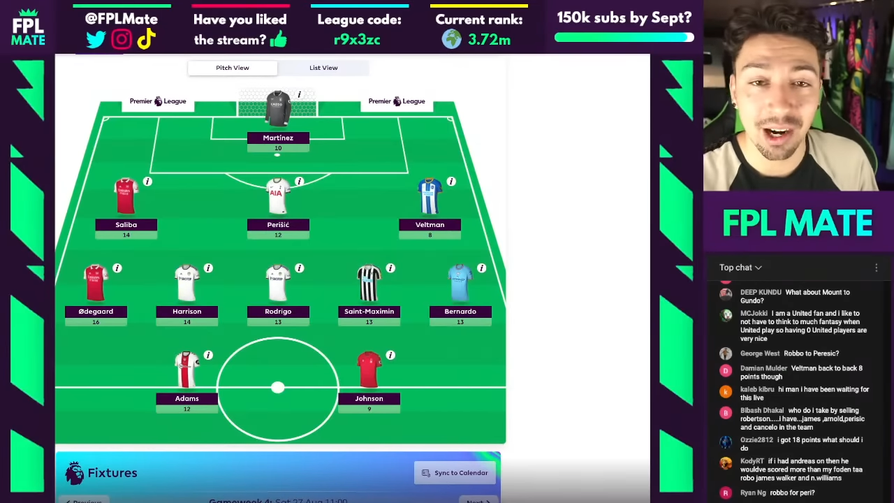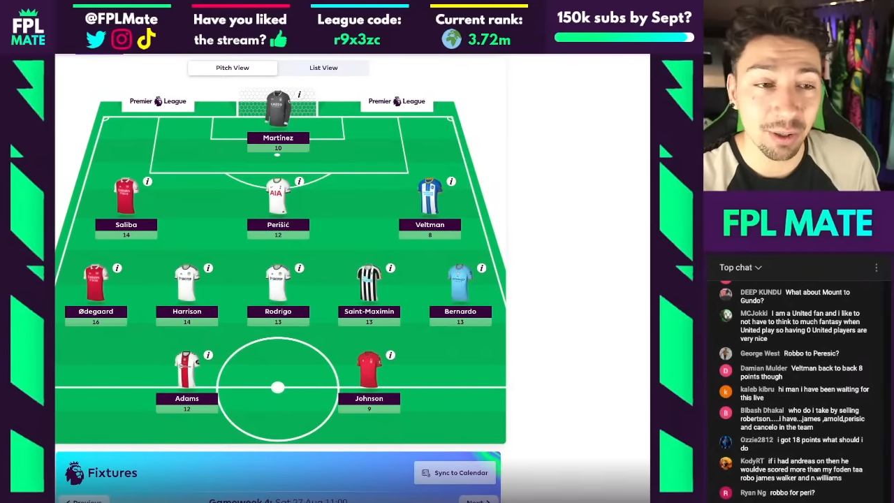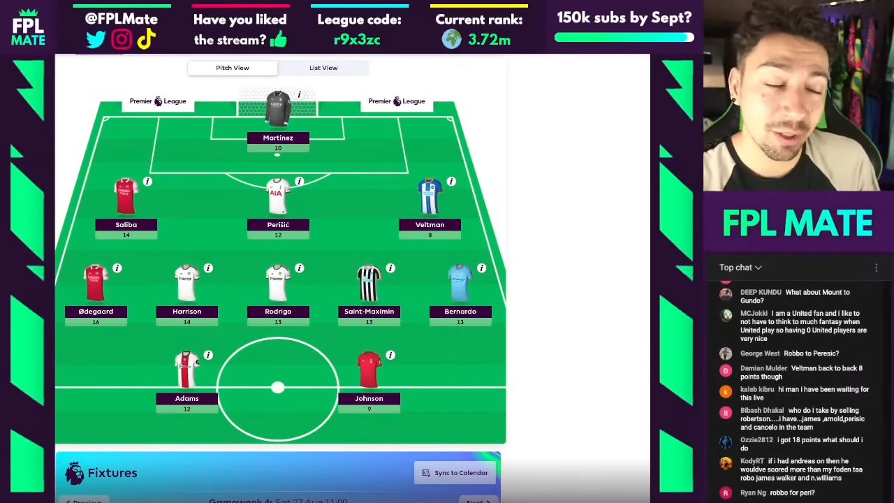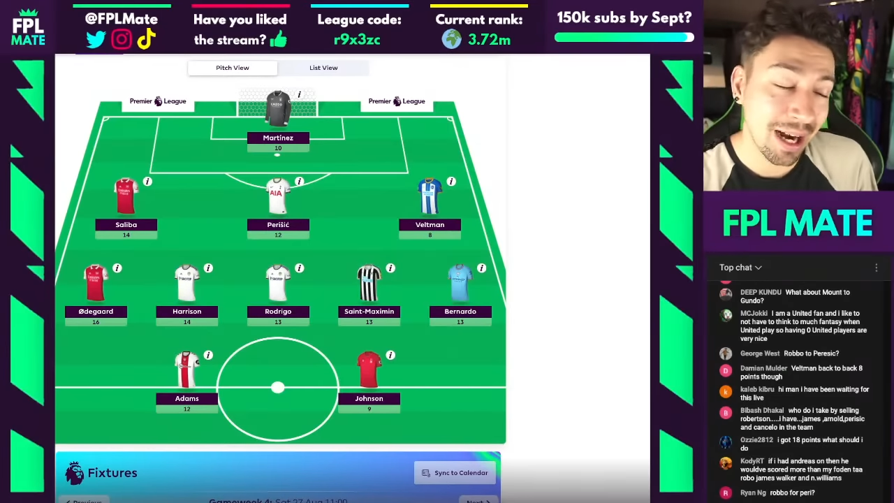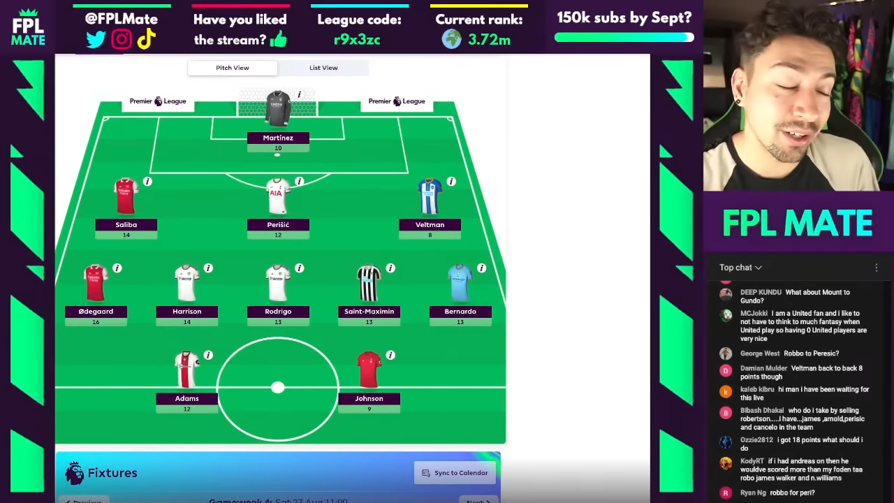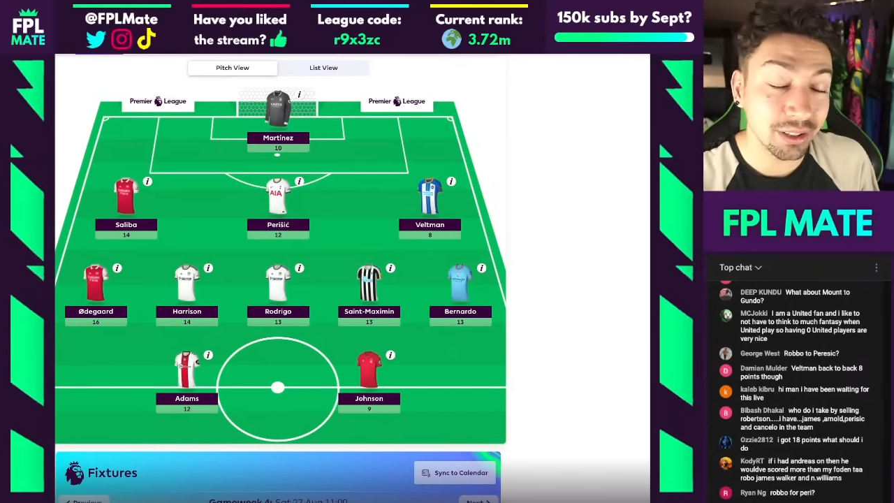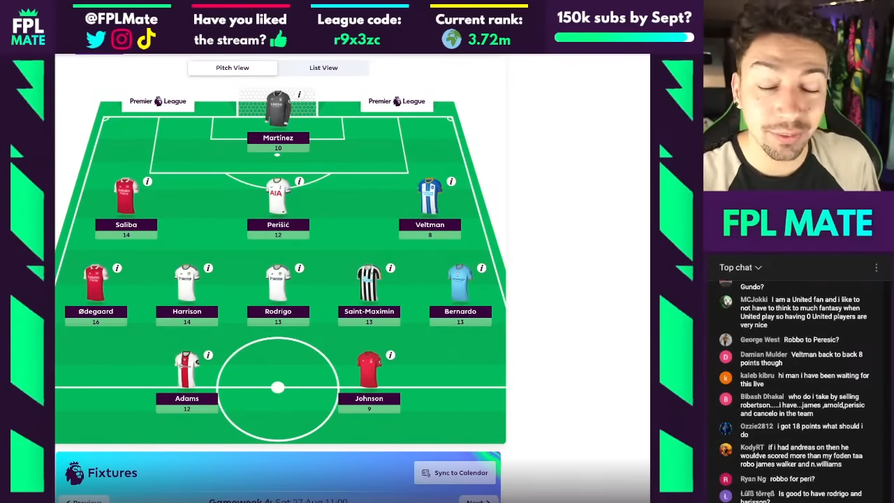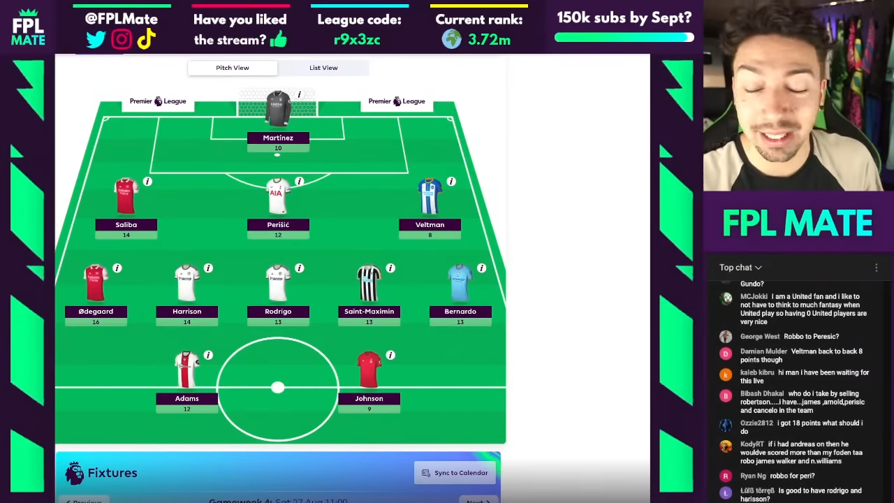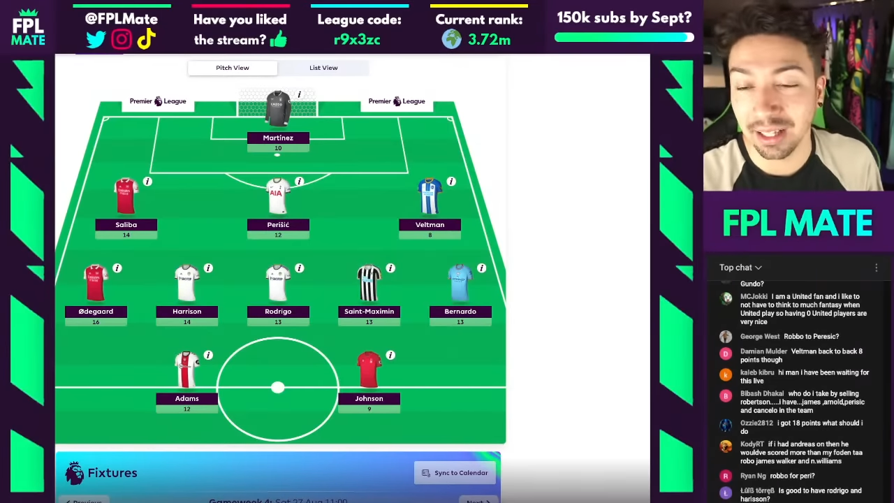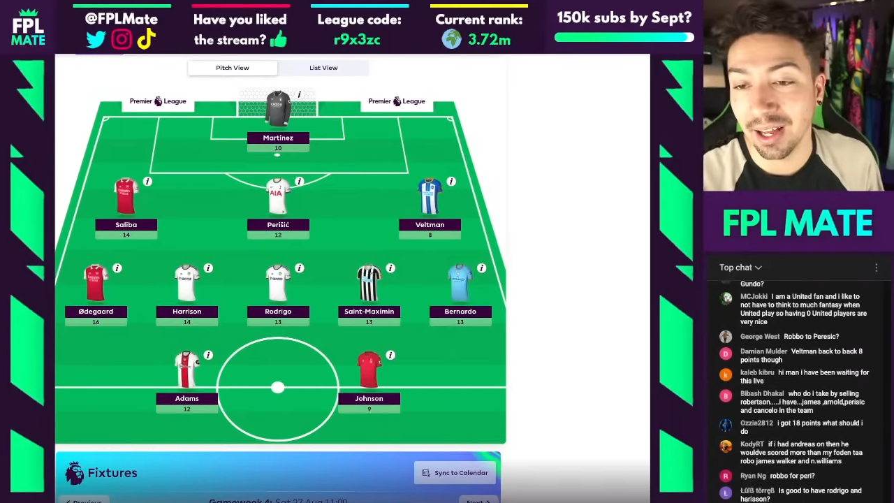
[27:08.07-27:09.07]
I regret not
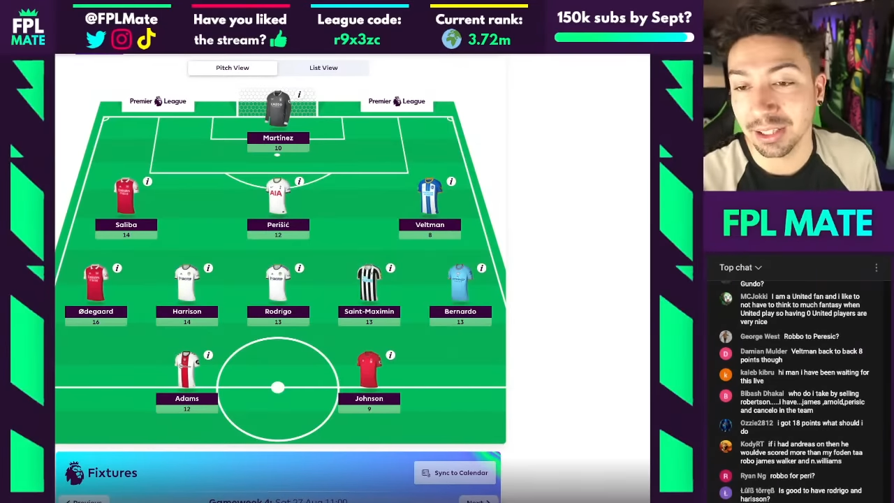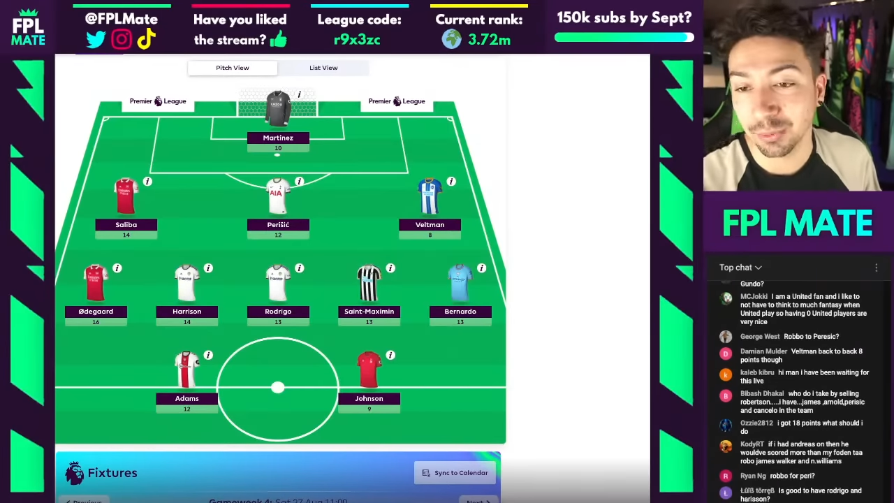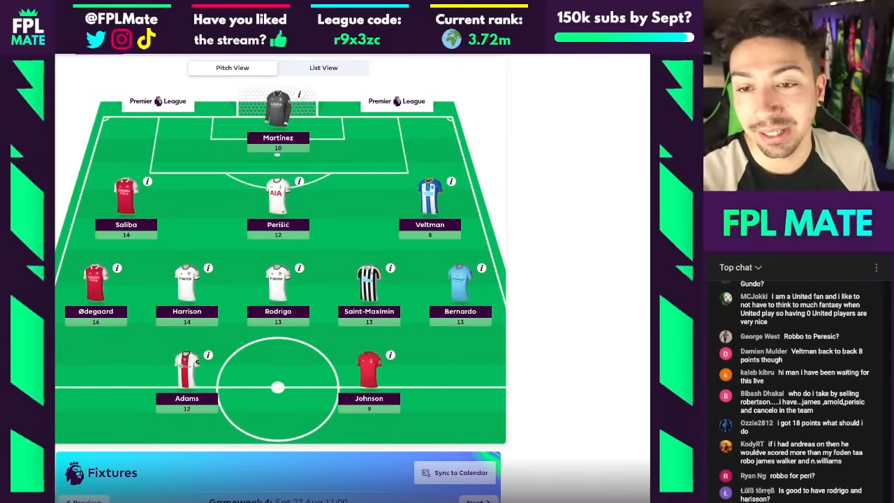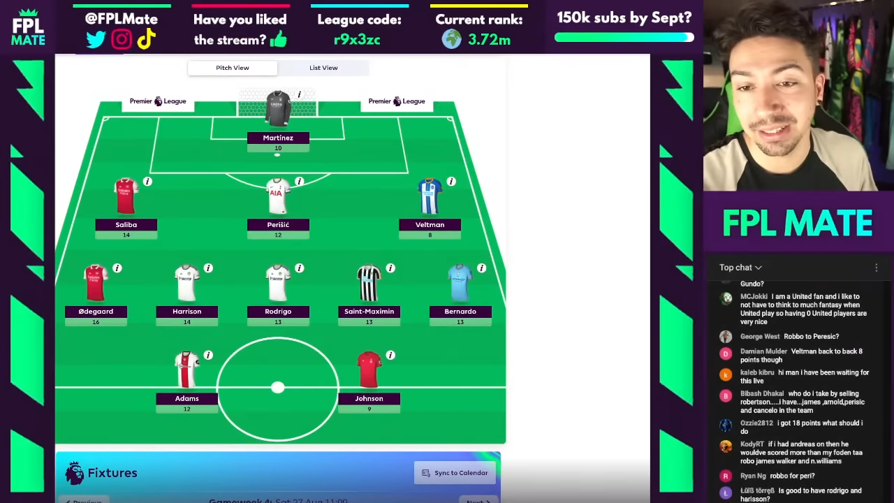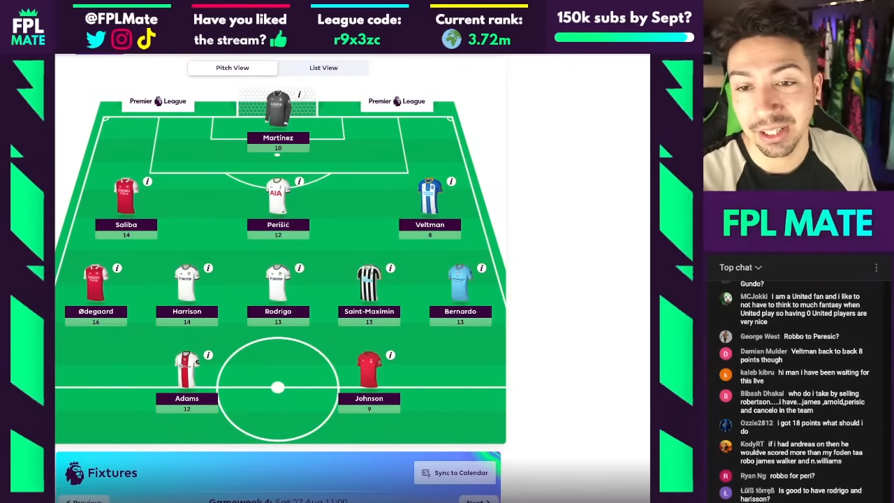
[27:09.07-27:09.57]
doing it last week.